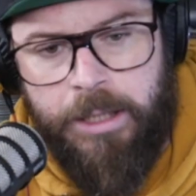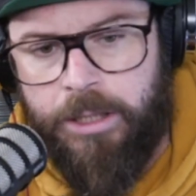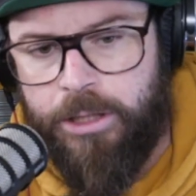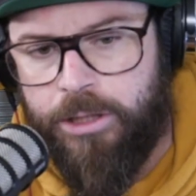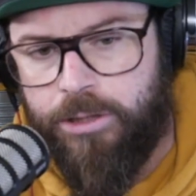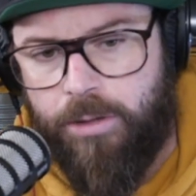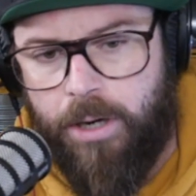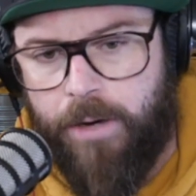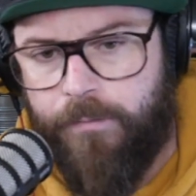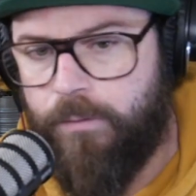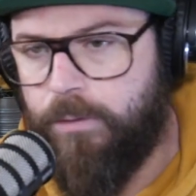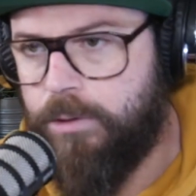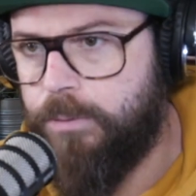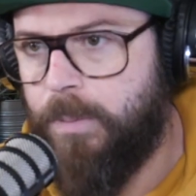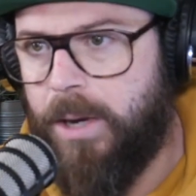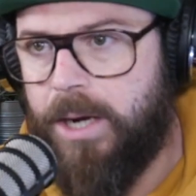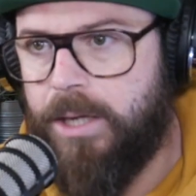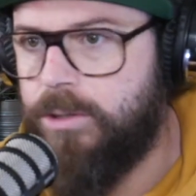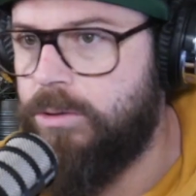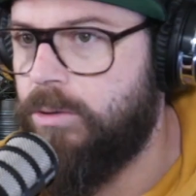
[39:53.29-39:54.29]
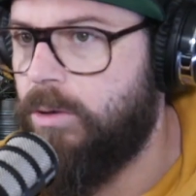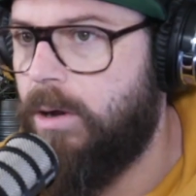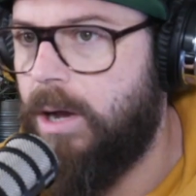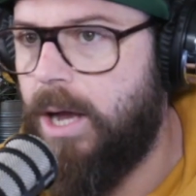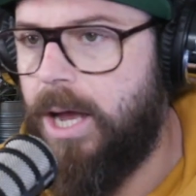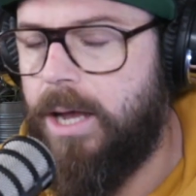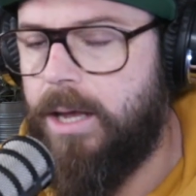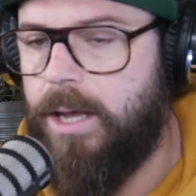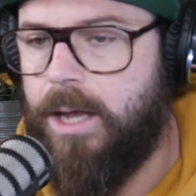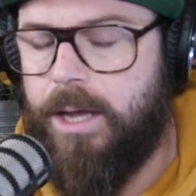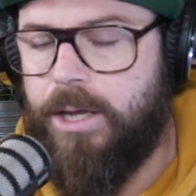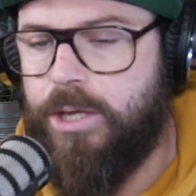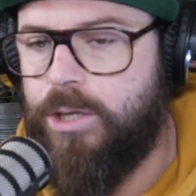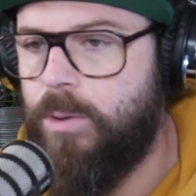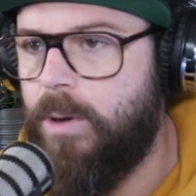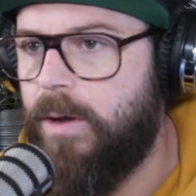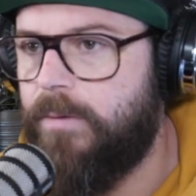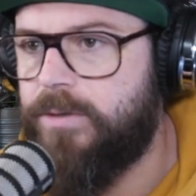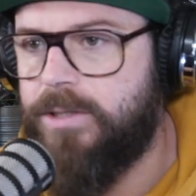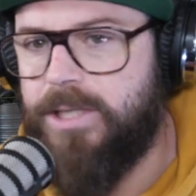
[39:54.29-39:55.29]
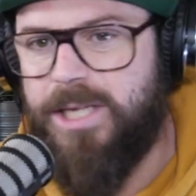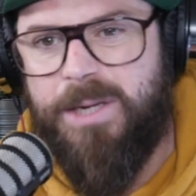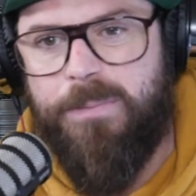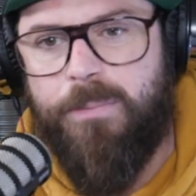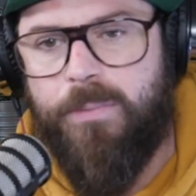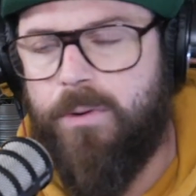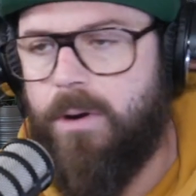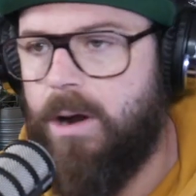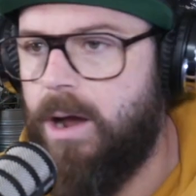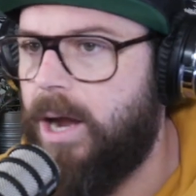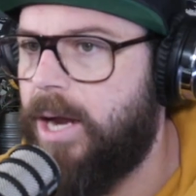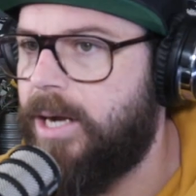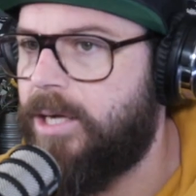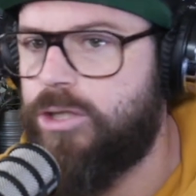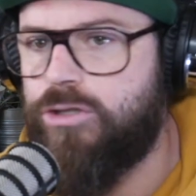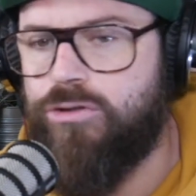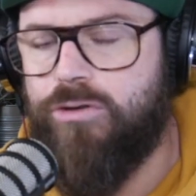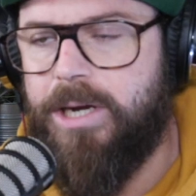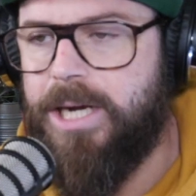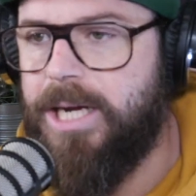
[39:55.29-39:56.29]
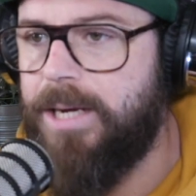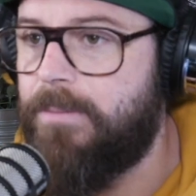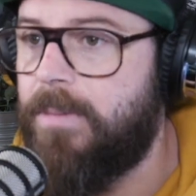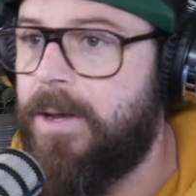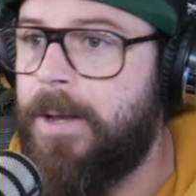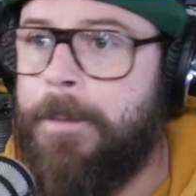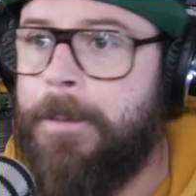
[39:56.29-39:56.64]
Strikeforce, Bellator, UFC, Pride, Dream,